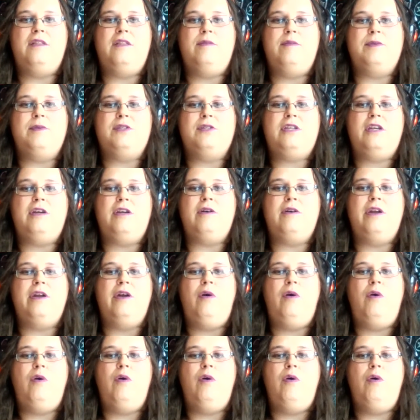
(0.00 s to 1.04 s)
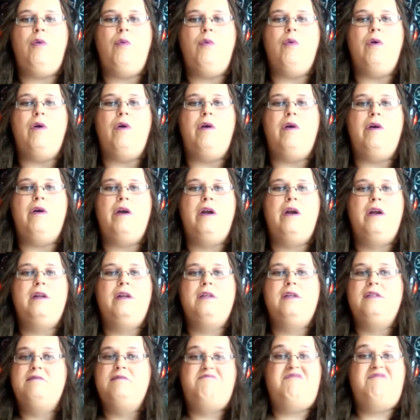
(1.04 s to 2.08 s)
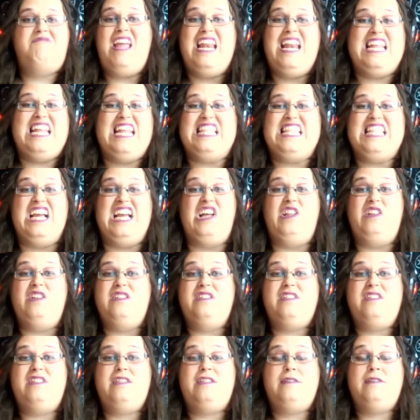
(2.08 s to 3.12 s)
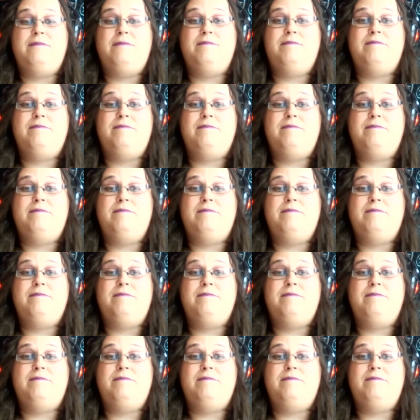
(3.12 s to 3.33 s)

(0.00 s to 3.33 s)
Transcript: the material or anything else.